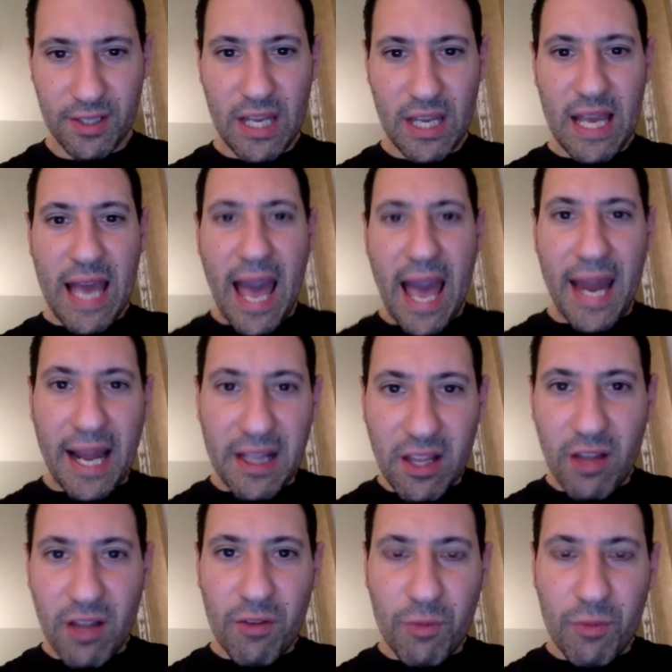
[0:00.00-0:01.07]
And I
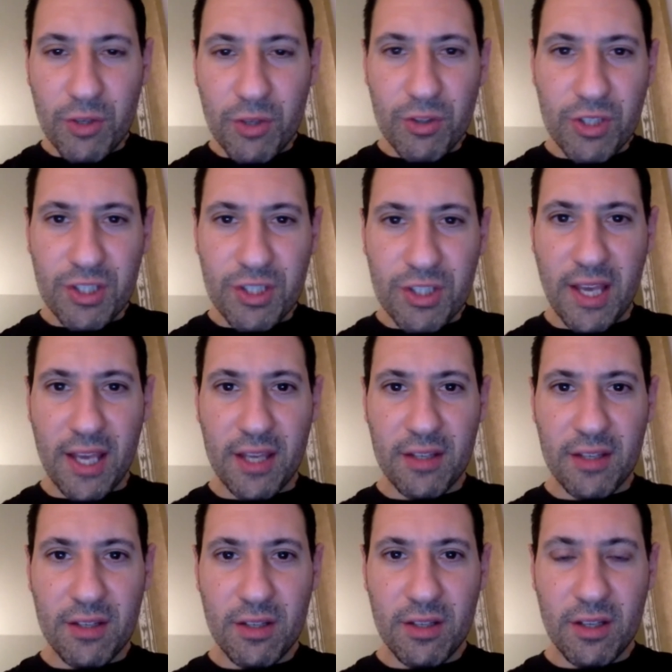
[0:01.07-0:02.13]
love what you just said
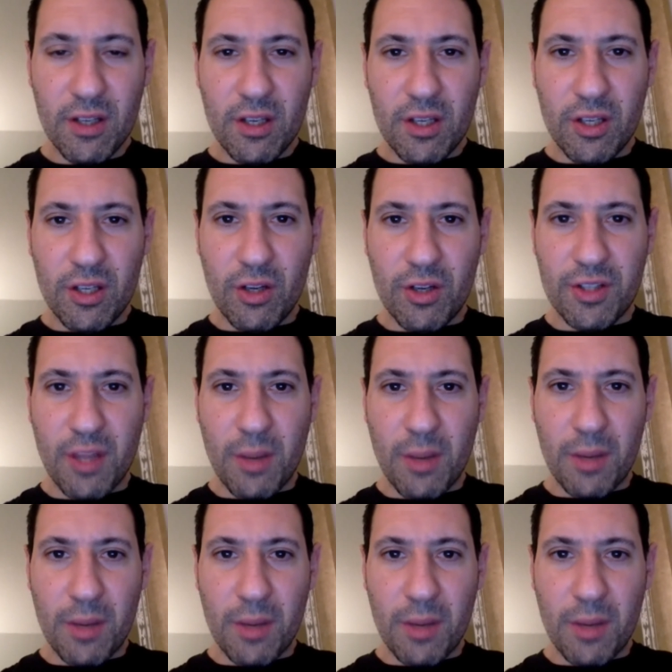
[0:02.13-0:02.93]
you know because i'm